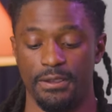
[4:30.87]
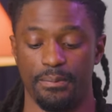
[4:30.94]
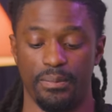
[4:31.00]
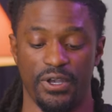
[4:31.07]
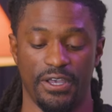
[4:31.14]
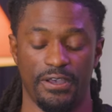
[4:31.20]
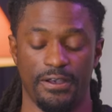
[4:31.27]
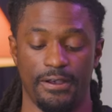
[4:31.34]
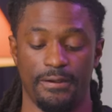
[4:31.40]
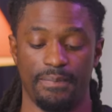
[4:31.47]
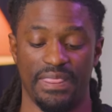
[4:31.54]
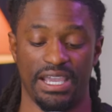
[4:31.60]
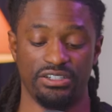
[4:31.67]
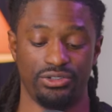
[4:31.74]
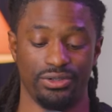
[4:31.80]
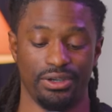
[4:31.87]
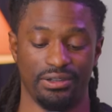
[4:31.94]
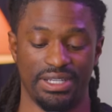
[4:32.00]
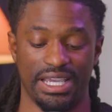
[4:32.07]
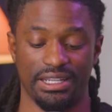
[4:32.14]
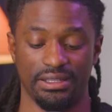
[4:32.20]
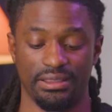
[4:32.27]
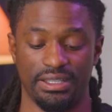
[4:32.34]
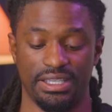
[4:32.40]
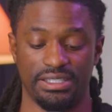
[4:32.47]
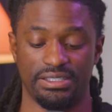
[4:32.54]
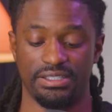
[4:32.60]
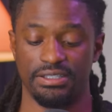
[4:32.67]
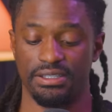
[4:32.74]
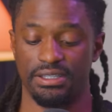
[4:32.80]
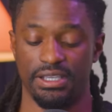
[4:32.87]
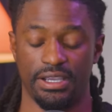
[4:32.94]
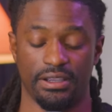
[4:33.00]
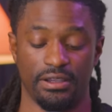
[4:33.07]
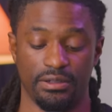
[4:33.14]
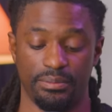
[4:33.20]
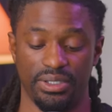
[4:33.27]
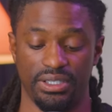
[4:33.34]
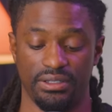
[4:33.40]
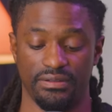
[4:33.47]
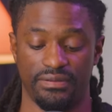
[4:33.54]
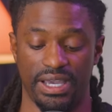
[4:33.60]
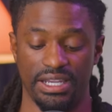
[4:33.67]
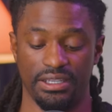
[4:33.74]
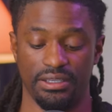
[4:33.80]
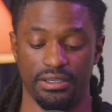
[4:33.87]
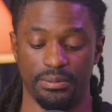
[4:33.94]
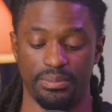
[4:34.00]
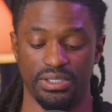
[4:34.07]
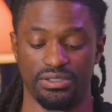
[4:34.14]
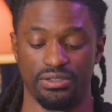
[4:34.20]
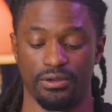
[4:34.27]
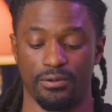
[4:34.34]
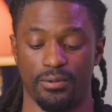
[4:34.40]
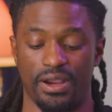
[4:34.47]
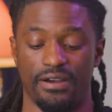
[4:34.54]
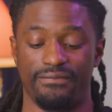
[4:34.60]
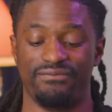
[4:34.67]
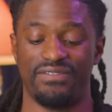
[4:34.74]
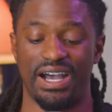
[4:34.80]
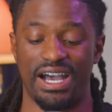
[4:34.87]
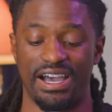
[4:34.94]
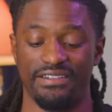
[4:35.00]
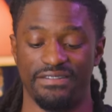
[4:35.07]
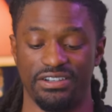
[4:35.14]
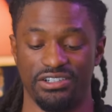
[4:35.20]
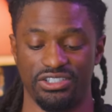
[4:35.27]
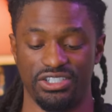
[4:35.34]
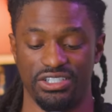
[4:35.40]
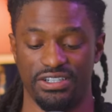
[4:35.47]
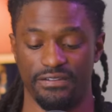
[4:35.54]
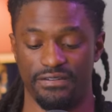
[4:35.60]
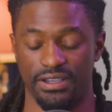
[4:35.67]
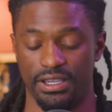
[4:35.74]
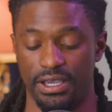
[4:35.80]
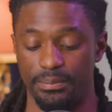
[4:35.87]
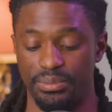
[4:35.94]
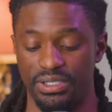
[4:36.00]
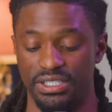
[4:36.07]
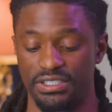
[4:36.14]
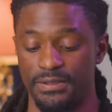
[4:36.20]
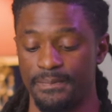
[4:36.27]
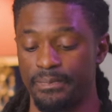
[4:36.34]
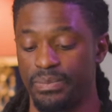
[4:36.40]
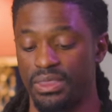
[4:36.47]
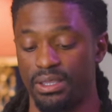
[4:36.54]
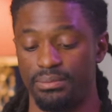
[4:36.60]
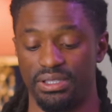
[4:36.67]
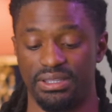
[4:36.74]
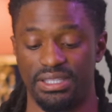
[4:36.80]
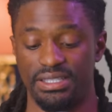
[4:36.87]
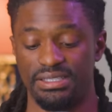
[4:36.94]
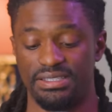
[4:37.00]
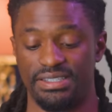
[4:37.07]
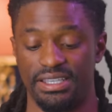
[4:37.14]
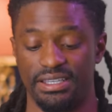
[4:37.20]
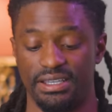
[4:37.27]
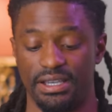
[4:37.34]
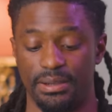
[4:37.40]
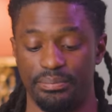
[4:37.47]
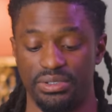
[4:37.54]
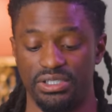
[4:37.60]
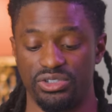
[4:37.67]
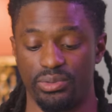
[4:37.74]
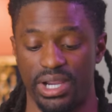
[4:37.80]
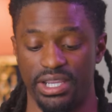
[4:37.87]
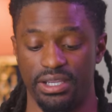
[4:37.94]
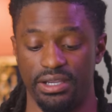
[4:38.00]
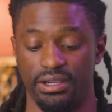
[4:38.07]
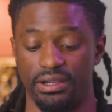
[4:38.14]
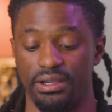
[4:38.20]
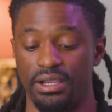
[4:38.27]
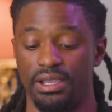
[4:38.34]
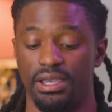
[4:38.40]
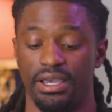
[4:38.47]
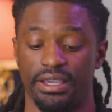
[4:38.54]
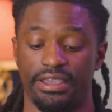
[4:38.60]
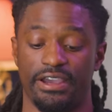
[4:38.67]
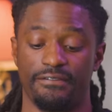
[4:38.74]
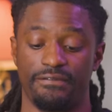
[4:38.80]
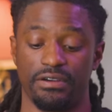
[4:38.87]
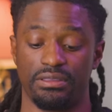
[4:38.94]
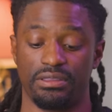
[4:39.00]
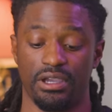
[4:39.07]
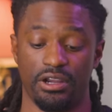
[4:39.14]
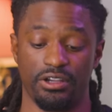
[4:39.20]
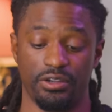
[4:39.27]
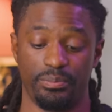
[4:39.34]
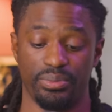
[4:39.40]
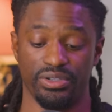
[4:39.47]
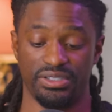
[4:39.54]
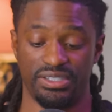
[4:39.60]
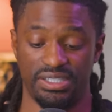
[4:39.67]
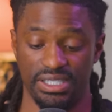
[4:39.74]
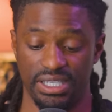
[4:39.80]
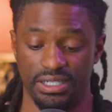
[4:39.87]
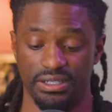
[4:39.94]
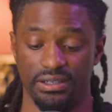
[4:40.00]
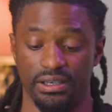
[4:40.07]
But as you go down the list, they're going to be divided up into around 500 different companies. But these 10 companies right here account for 30%